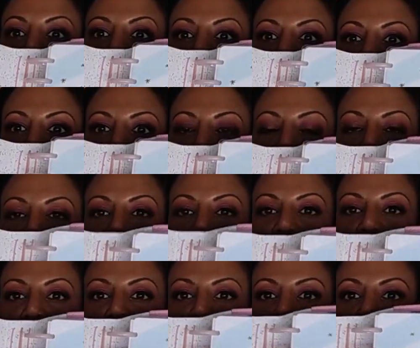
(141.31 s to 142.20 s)
working out
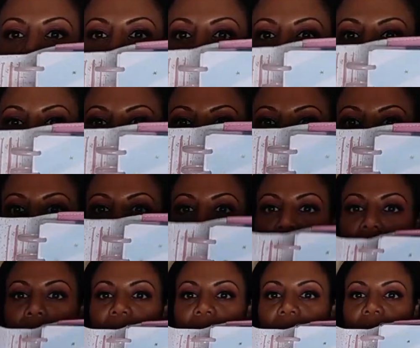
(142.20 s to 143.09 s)
really well. You
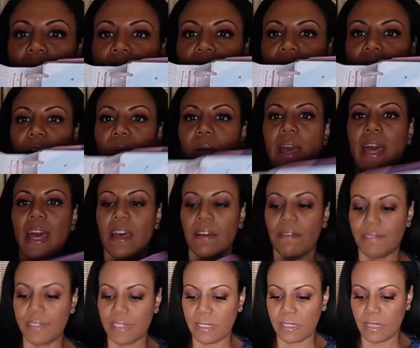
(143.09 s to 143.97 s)
know, I also
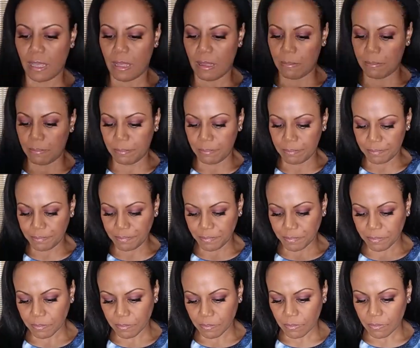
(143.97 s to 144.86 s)
have some,
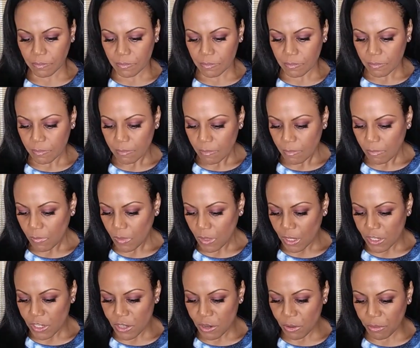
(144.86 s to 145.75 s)

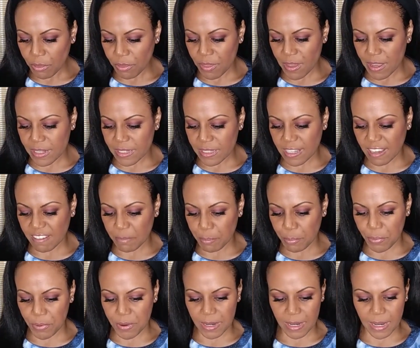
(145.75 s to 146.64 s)
you know, things
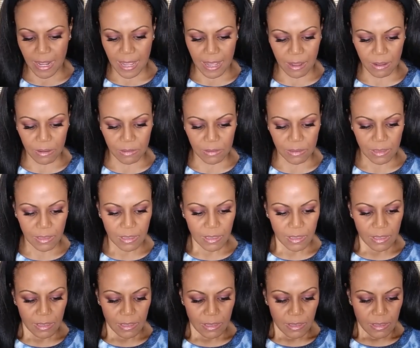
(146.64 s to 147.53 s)
I've printed out,
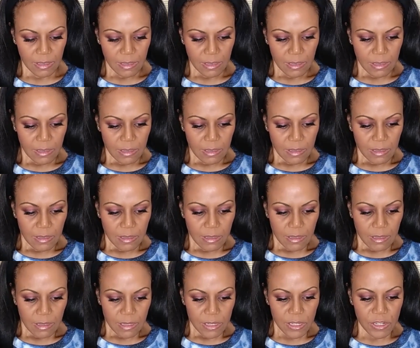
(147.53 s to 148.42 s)

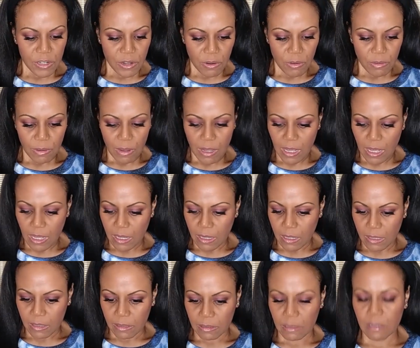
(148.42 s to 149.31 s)
you
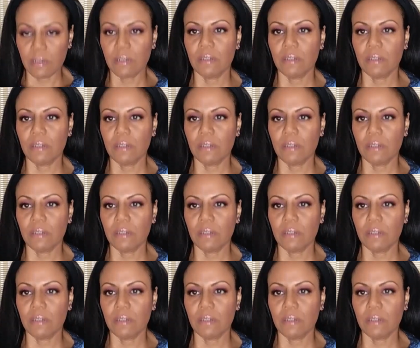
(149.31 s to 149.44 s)
know,